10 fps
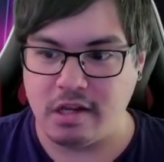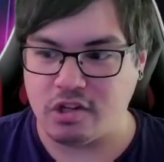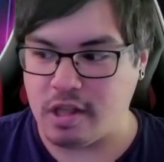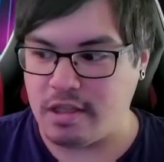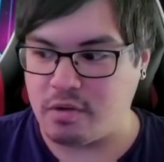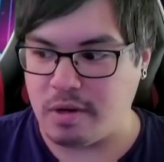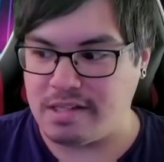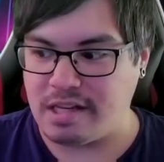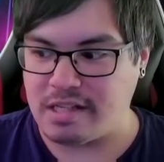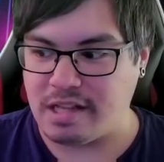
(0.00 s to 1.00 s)
July the
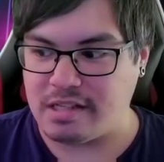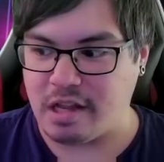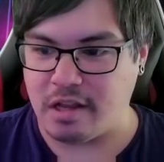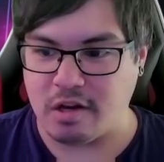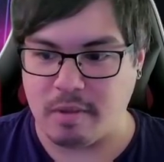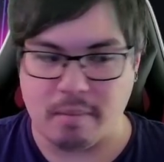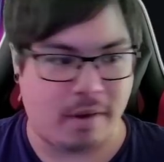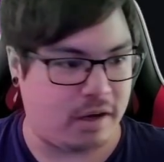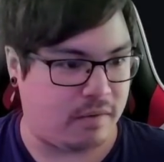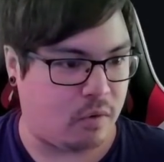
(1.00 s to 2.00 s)
twenty-sixth, that's uh, going to be on
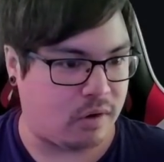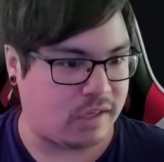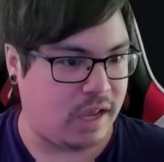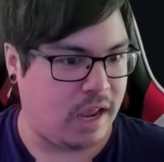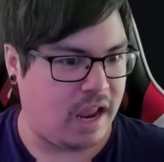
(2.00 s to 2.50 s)
Monday, of course.